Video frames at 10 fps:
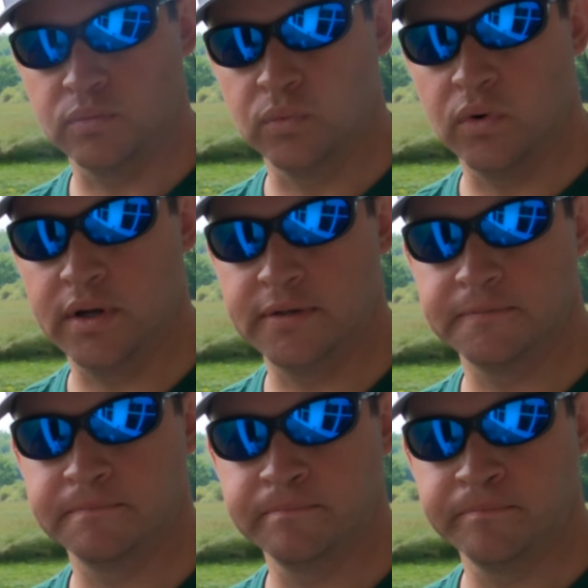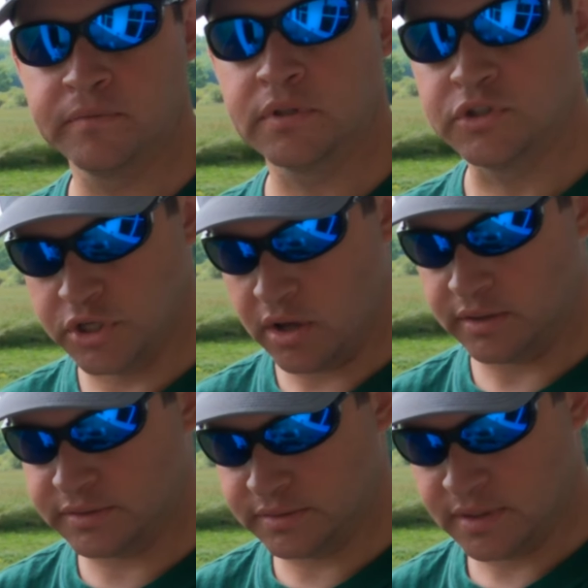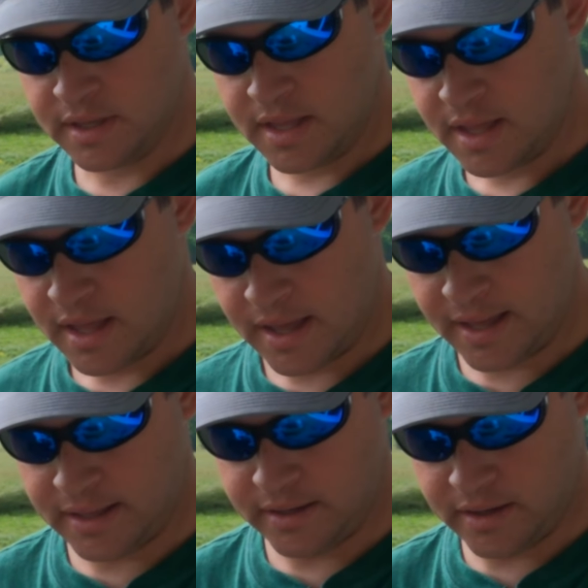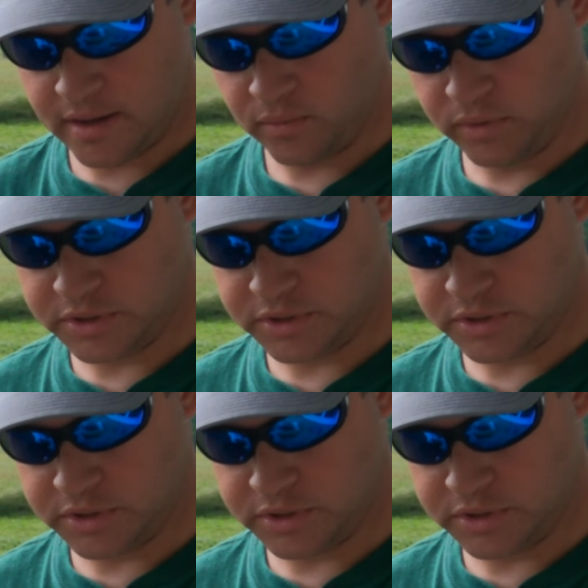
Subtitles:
wood chunks and wood